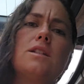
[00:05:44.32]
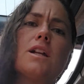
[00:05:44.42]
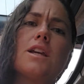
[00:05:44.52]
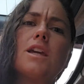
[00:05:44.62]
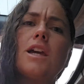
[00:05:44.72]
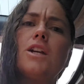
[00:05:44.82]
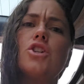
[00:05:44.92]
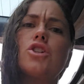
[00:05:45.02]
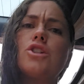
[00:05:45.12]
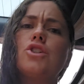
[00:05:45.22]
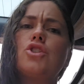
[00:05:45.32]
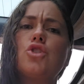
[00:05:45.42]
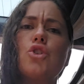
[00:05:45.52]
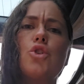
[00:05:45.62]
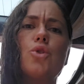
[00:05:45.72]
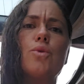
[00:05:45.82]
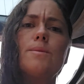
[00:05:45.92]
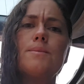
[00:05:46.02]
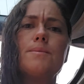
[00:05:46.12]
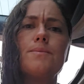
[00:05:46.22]
dedication
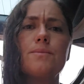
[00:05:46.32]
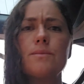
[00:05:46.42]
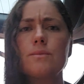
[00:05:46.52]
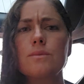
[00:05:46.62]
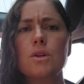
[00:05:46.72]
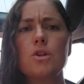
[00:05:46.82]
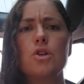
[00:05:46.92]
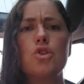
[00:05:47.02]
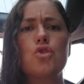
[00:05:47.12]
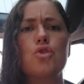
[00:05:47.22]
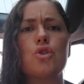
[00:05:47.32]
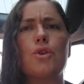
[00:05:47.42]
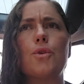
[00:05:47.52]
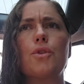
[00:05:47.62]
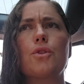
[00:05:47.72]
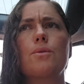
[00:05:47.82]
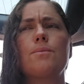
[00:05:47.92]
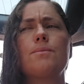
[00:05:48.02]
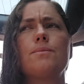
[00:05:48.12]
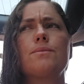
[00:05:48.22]
to truth,
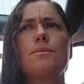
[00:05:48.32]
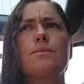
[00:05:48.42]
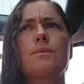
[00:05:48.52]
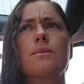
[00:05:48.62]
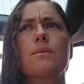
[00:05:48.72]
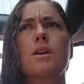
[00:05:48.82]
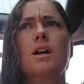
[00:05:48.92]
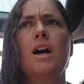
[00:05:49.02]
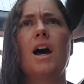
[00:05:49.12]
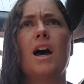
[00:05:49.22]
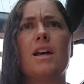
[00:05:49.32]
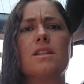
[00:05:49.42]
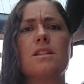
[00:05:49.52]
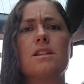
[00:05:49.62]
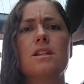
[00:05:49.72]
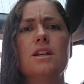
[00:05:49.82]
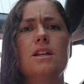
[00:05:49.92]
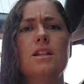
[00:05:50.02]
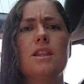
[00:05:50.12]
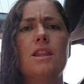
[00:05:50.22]
as
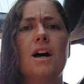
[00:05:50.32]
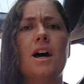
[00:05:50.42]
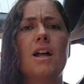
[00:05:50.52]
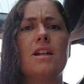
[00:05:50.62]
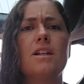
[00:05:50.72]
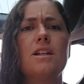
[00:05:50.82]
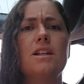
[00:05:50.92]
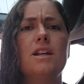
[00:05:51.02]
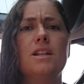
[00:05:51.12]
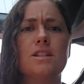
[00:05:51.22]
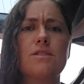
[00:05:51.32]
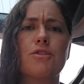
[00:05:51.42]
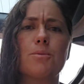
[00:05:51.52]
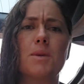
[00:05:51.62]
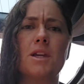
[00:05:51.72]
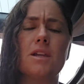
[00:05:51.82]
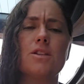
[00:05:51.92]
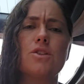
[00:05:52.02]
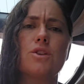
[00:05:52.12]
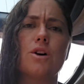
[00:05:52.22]
that is for me.
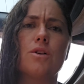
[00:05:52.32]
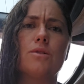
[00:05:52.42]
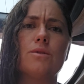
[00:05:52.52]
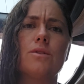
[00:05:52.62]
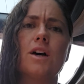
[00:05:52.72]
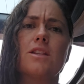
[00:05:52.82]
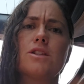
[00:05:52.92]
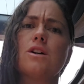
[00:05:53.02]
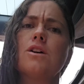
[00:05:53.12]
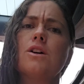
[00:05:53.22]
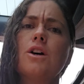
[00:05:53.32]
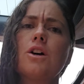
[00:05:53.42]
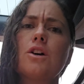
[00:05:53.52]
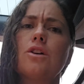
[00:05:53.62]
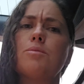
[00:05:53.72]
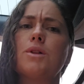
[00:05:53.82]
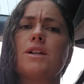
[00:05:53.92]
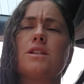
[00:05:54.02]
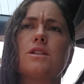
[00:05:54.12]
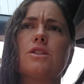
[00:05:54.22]
So that's a good
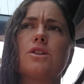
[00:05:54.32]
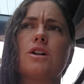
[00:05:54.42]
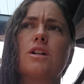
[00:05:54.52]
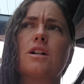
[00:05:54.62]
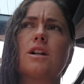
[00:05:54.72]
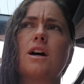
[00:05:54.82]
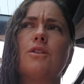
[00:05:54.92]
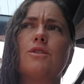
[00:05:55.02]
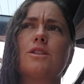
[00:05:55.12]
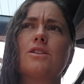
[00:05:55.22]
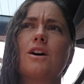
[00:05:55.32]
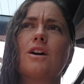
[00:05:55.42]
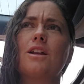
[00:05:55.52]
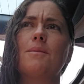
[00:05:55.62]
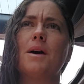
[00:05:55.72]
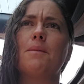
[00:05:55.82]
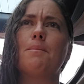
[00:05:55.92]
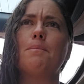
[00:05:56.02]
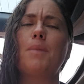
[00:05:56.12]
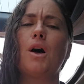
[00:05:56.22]
place to start. I was talking to my
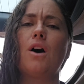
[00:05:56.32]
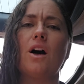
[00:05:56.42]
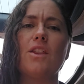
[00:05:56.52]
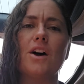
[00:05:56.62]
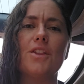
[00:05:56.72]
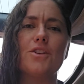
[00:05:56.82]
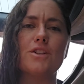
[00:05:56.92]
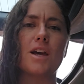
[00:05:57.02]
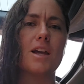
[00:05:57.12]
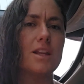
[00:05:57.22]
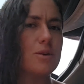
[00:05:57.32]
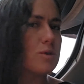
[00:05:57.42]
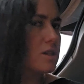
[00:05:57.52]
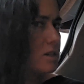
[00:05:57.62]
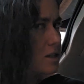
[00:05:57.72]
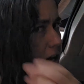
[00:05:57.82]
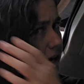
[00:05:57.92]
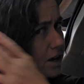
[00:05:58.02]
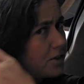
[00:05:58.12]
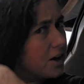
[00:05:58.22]
pa the other day, and he was
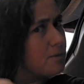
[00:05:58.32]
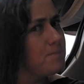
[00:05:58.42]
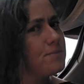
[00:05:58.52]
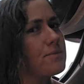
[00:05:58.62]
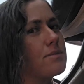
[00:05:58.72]
saying that